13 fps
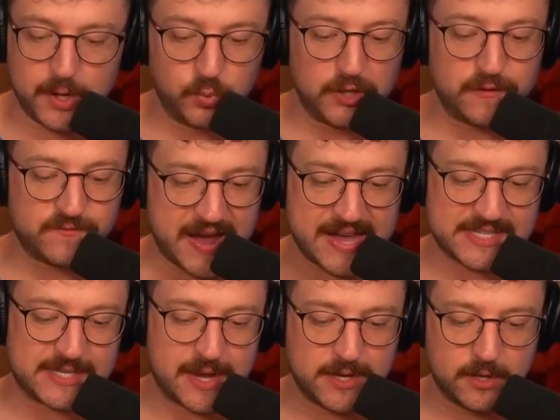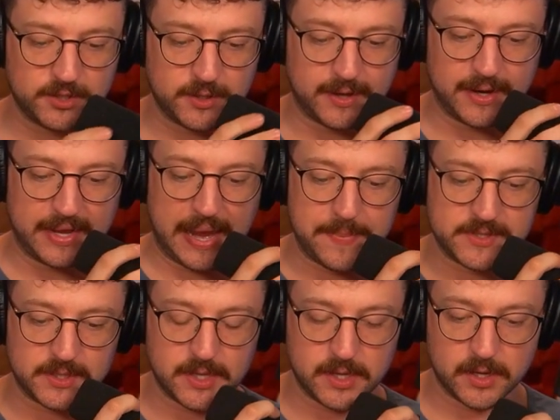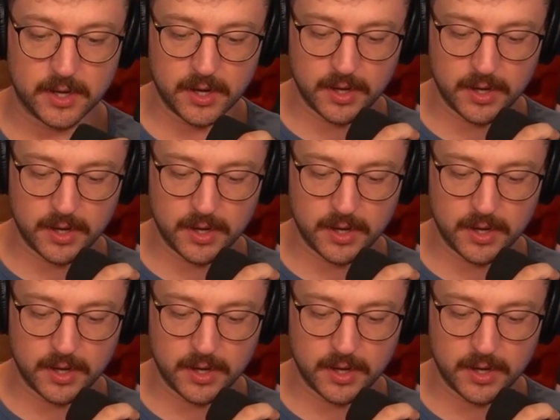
really fast cycles that kind of keeps the